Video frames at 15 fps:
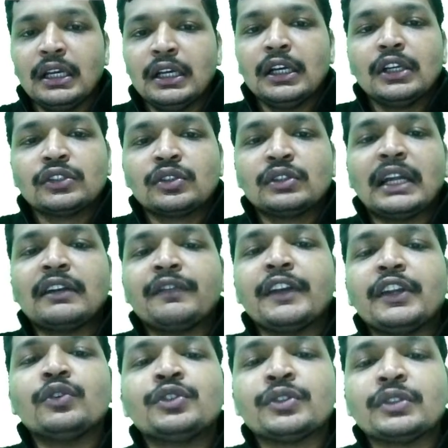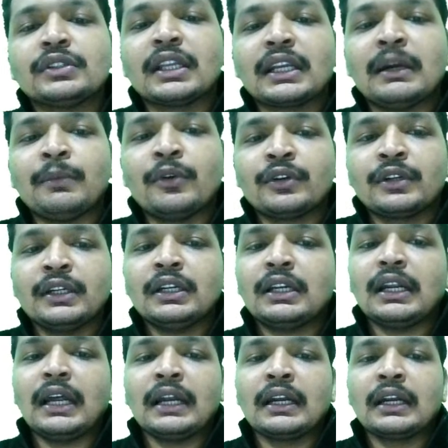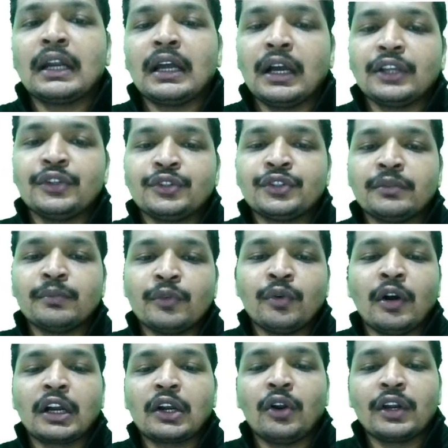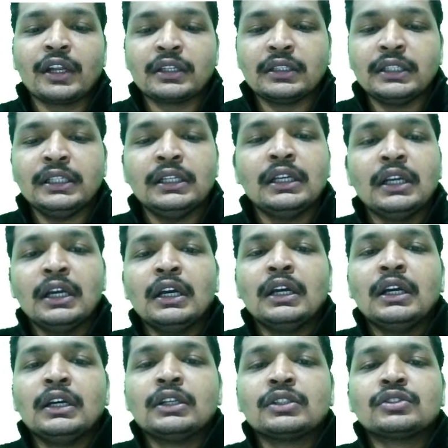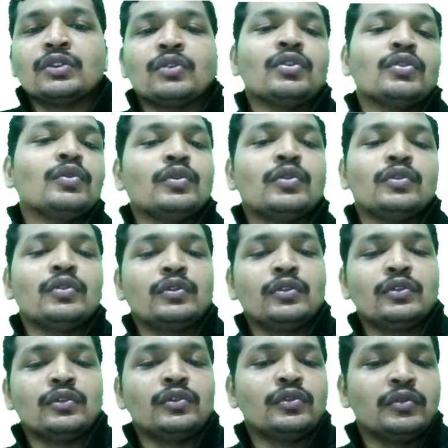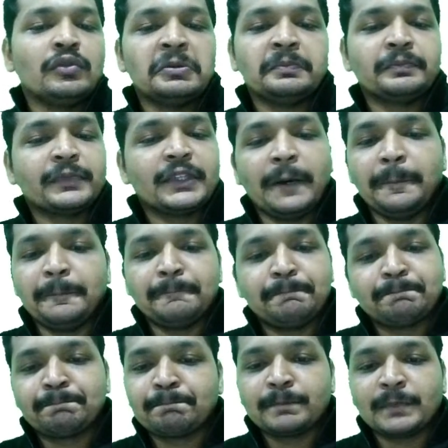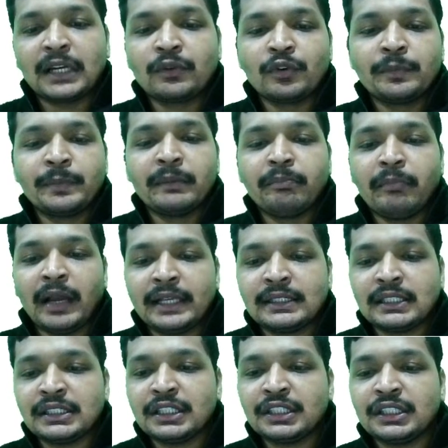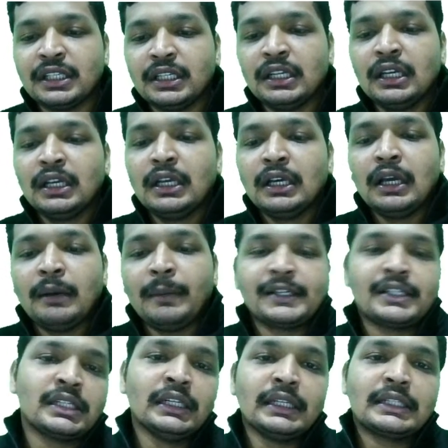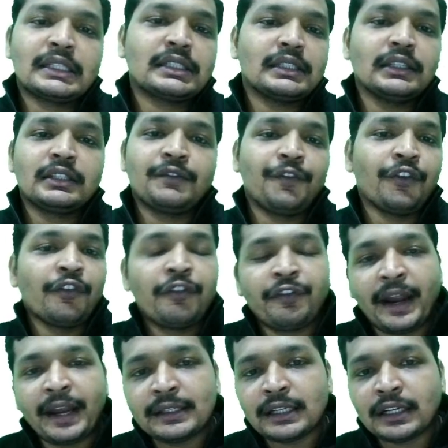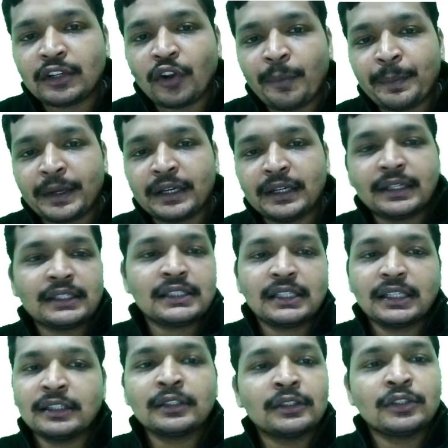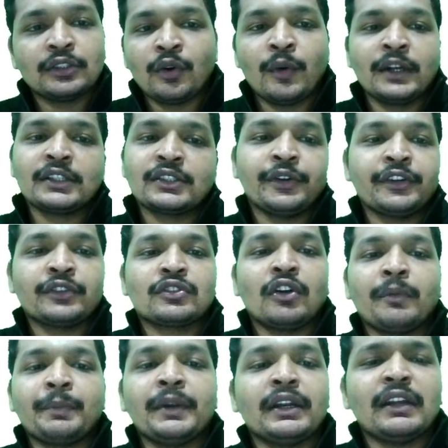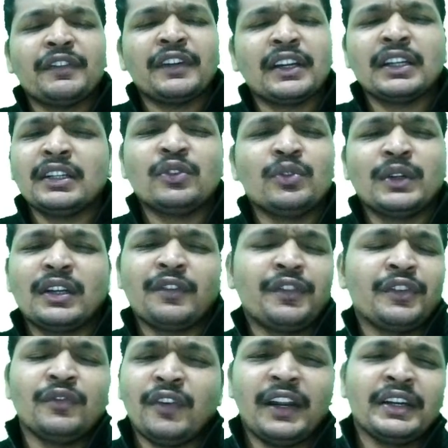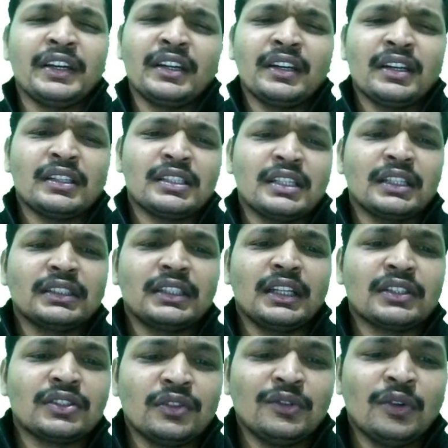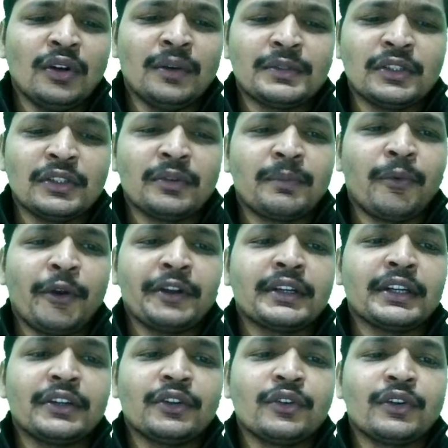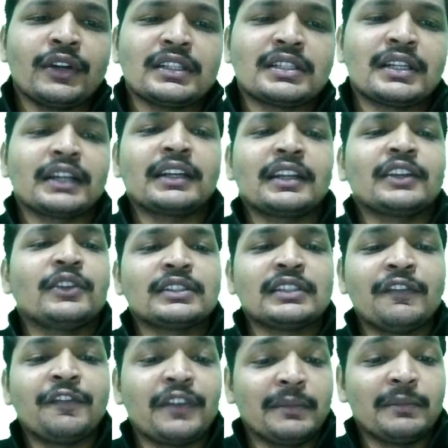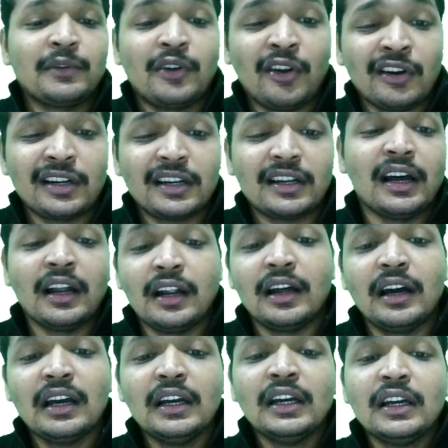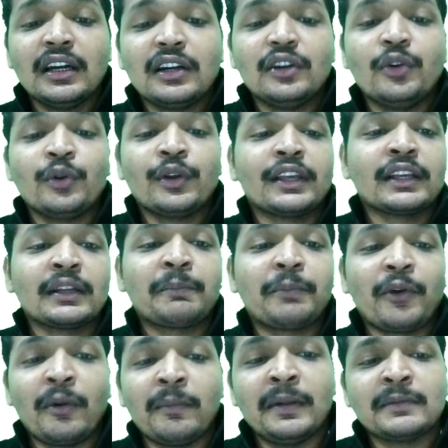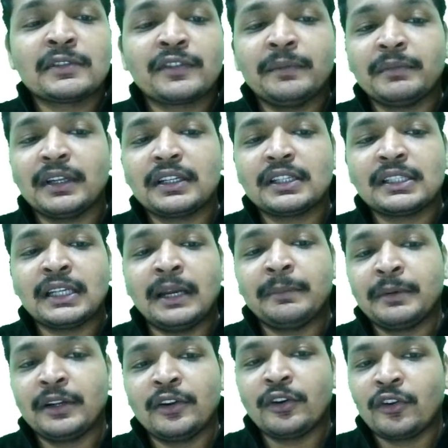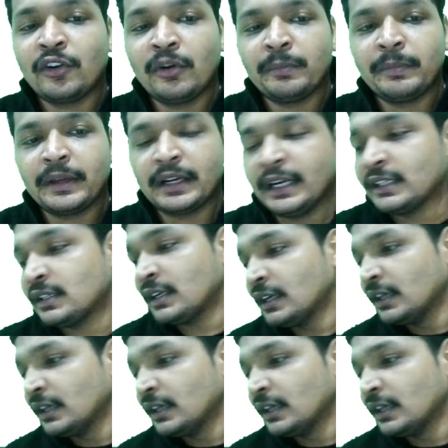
So that way you should think about it, and you should move accordingly. So yeah, that would be my suggestion. But still, if you find the topic interesting, no one is going to stop you, and definitely do it. If you find it interesting, there's no absolute point in, you know, restricting yourself from not doing problems from that chapter or topic, right?